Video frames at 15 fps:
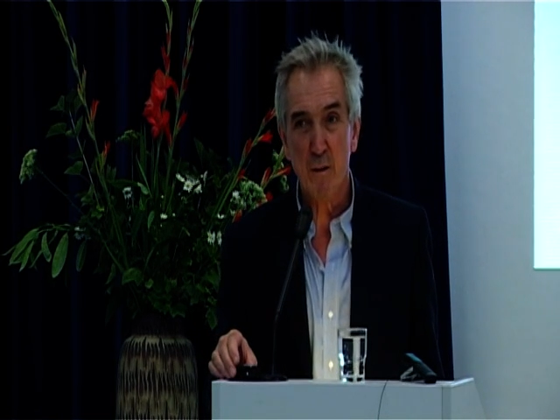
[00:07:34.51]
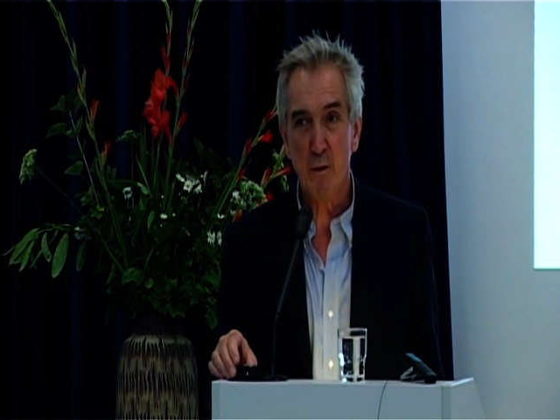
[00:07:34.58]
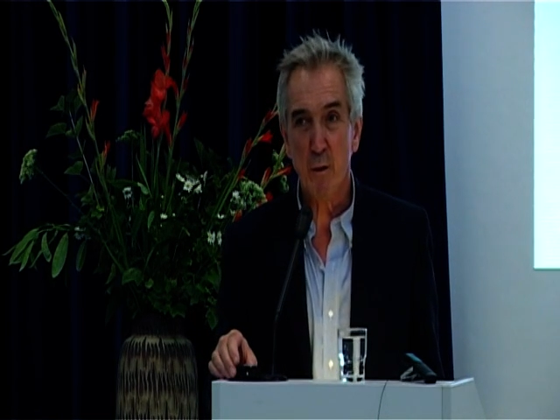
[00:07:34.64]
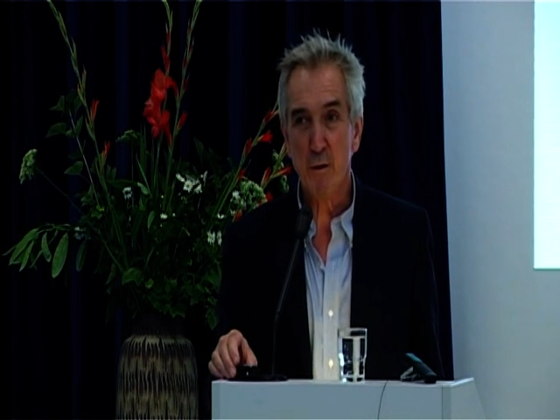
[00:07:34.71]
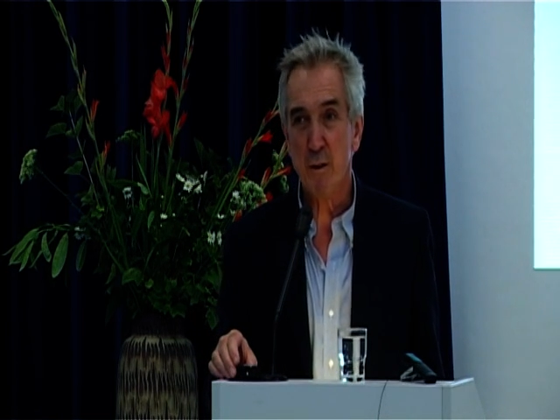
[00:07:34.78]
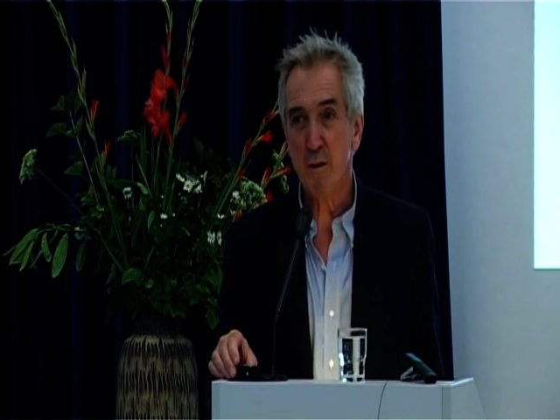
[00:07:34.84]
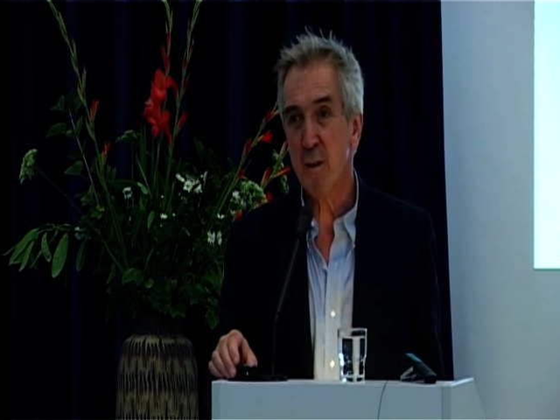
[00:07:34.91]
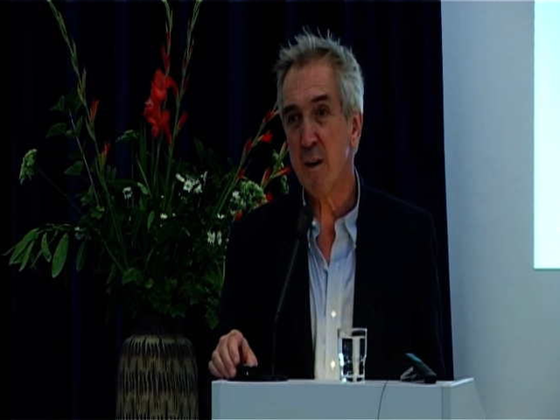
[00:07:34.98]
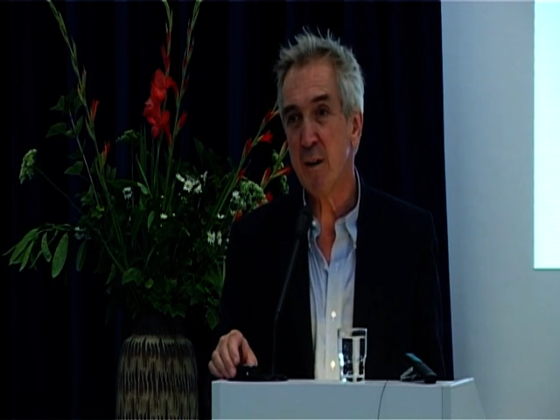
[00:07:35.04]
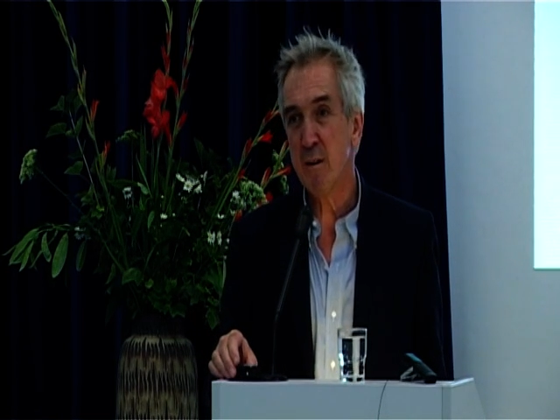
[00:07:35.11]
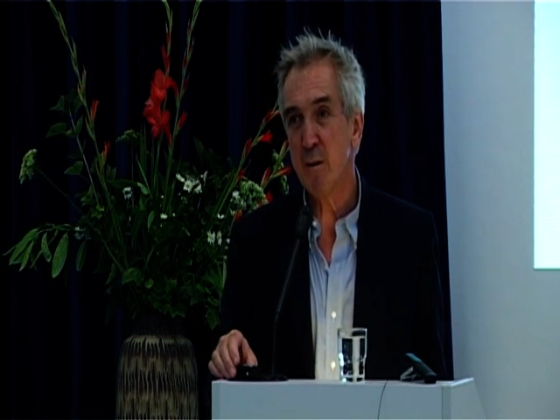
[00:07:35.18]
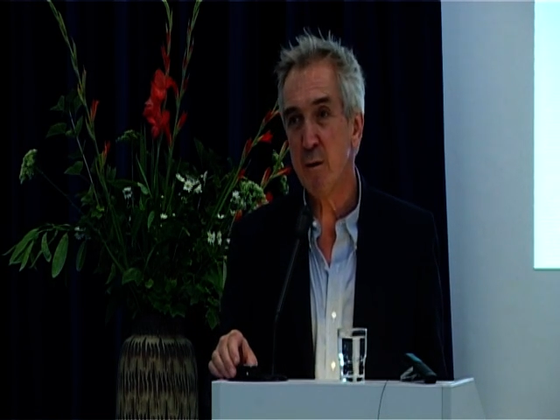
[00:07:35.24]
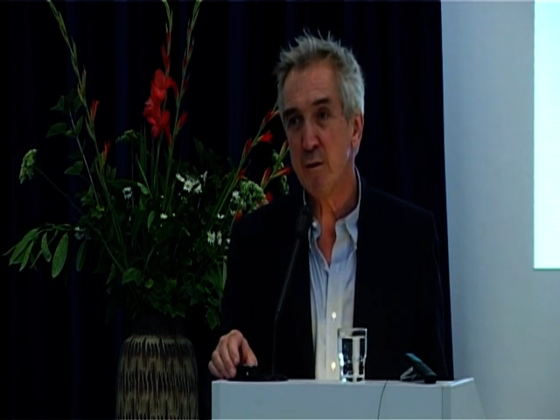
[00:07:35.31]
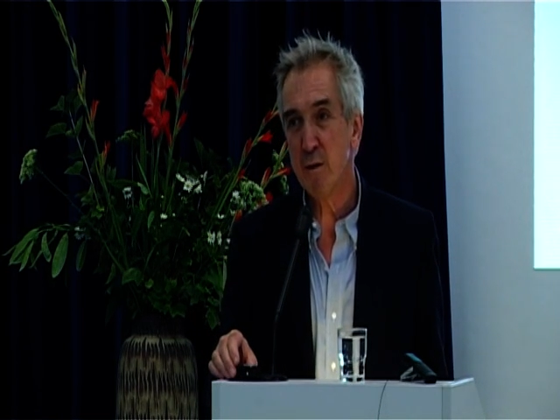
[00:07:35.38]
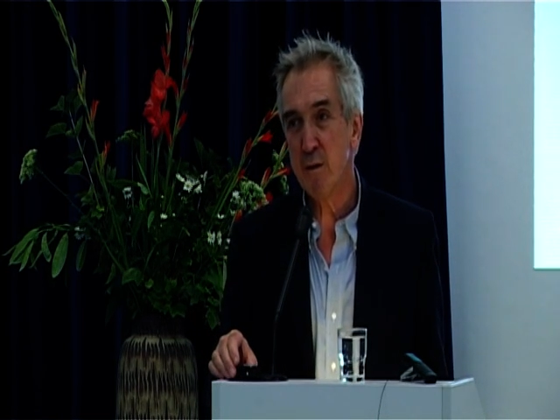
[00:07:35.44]
not a
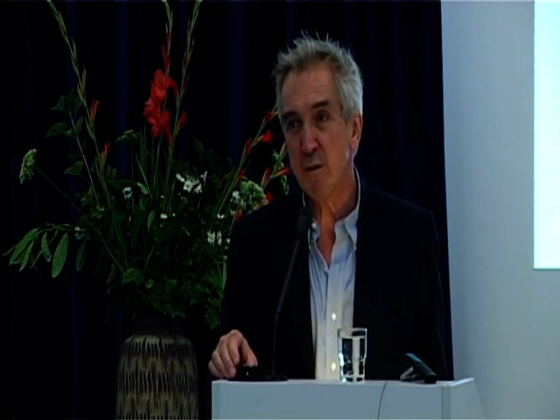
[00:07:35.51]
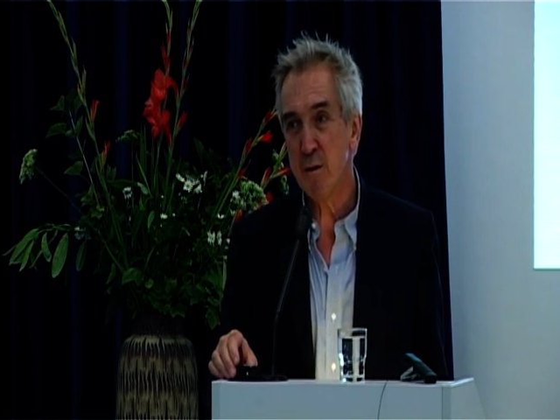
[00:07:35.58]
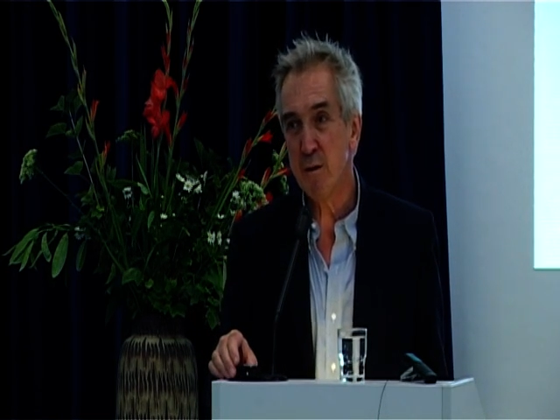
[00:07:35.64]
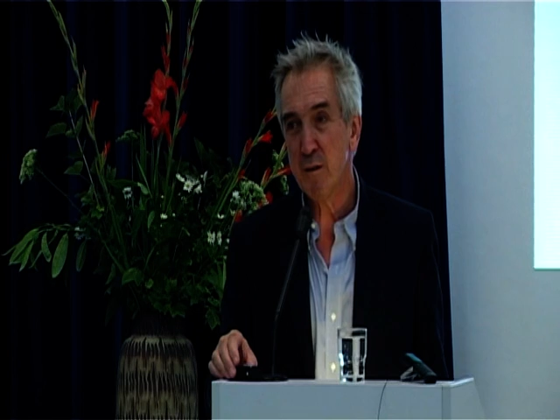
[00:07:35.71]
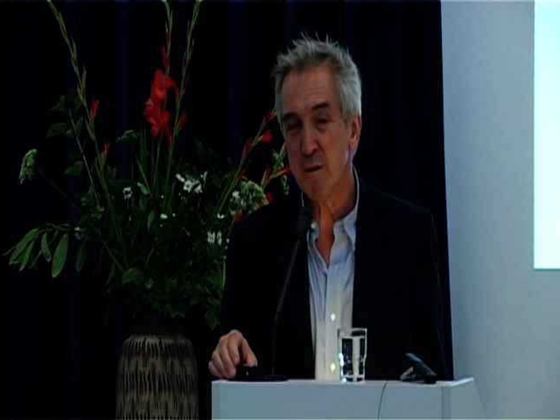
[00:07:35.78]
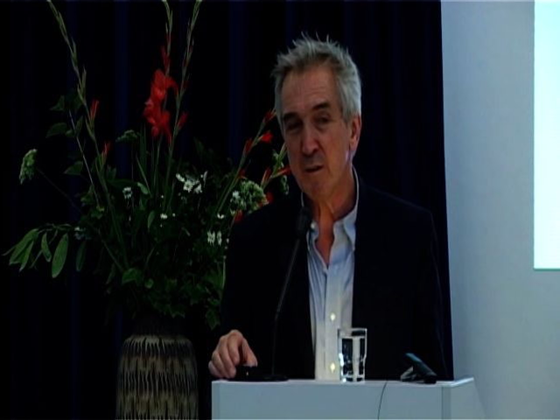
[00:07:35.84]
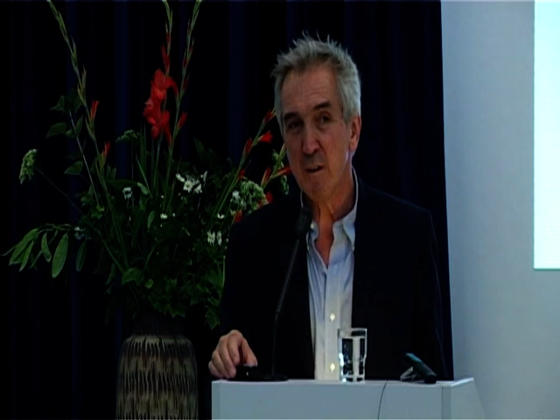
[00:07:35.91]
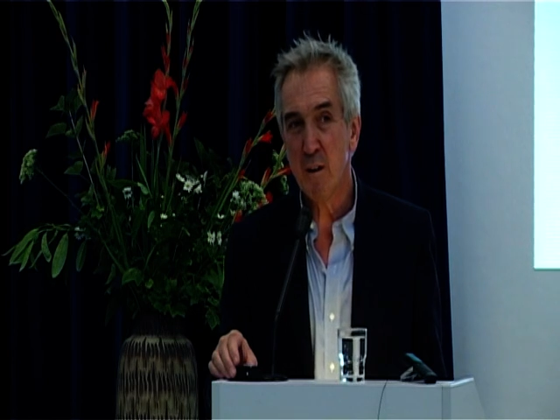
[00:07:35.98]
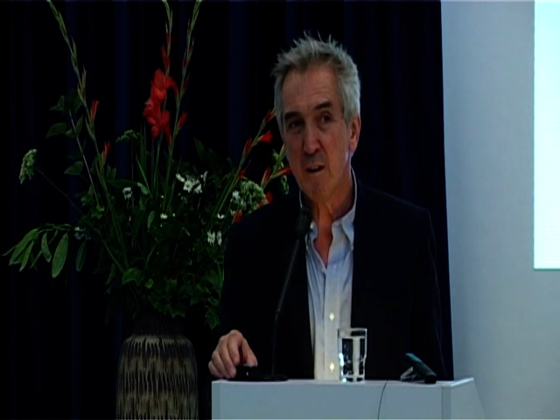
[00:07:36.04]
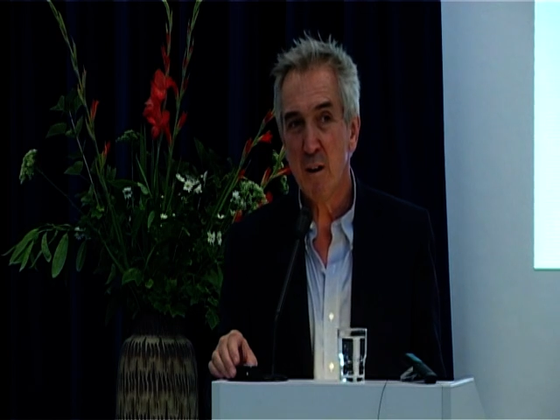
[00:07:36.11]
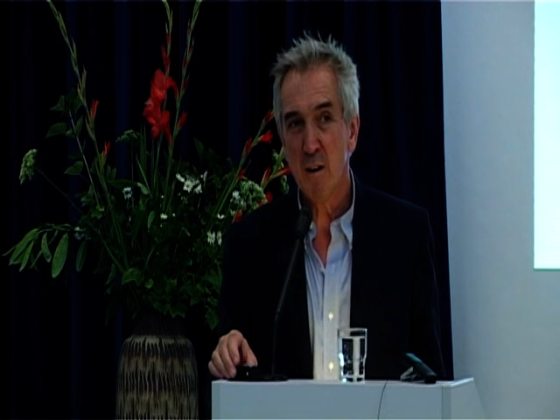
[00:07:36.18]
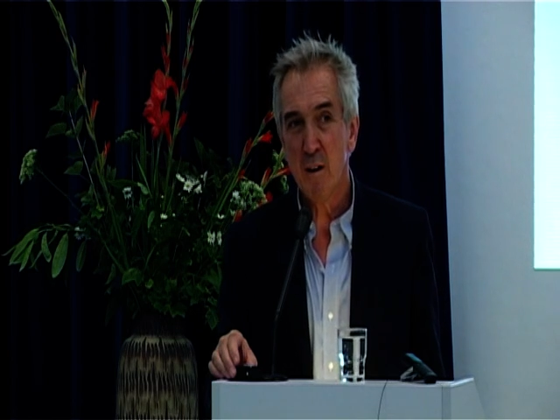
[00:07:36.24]
diagnosis.